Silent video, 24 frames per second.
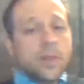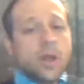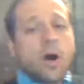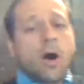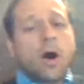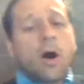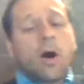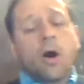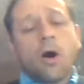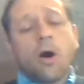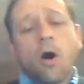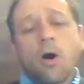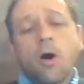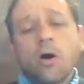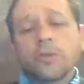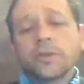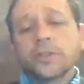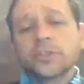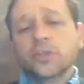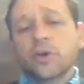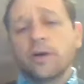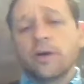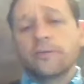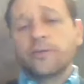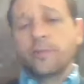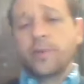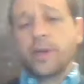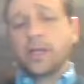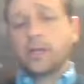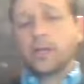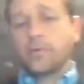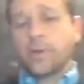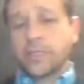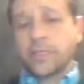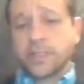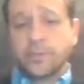All the Joyful
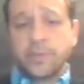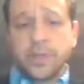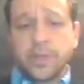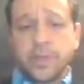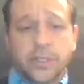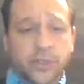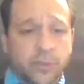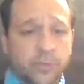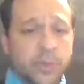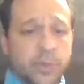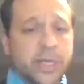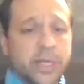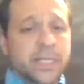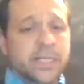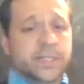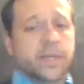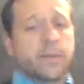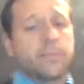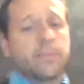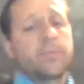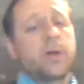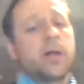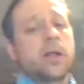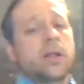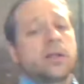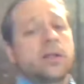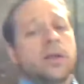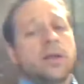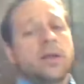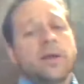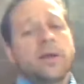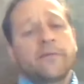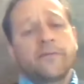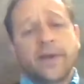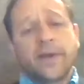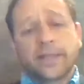Belly recipes are pretty simple.
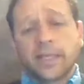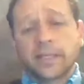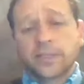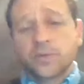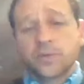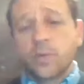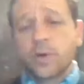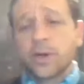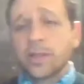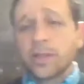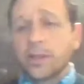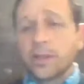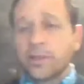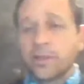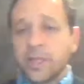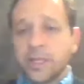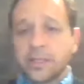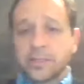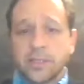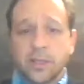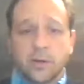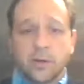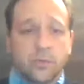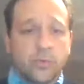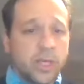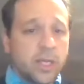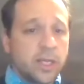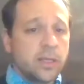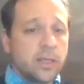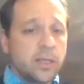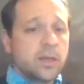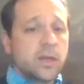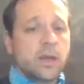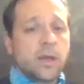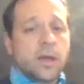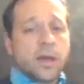In fact, that's one of the things that
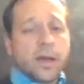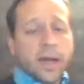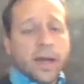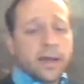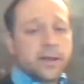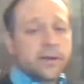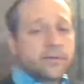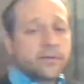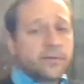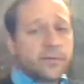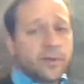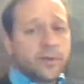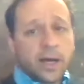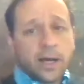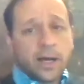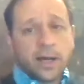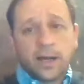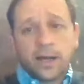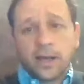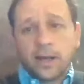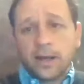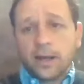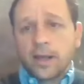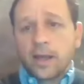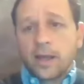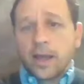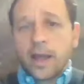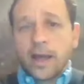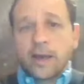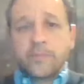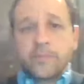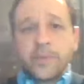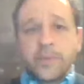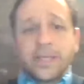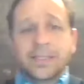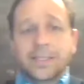we have
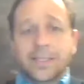been